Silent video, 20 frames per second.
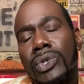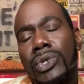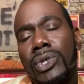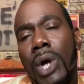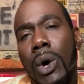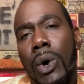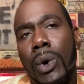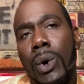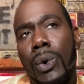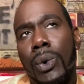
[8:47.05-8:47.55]

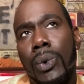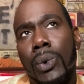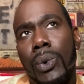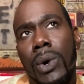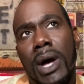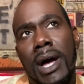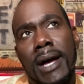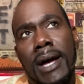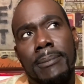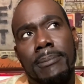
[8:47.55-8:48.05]

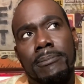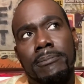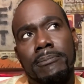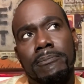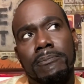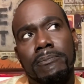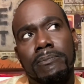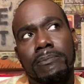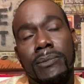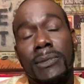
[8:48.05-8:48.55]

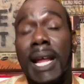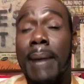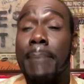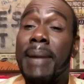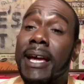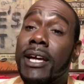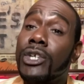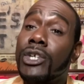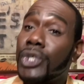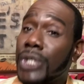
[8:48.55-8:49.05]
that
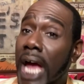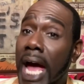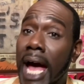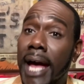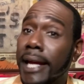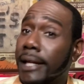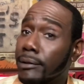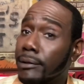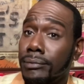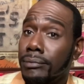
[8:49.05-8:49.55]
make us
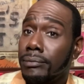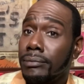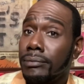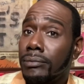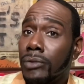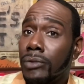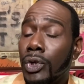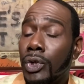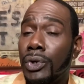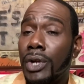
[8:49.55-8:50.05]
shine.
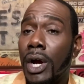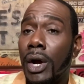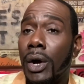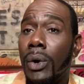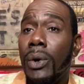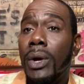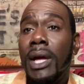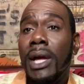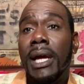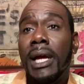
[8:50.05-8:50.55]
You
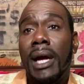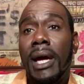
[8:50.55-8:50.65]
know,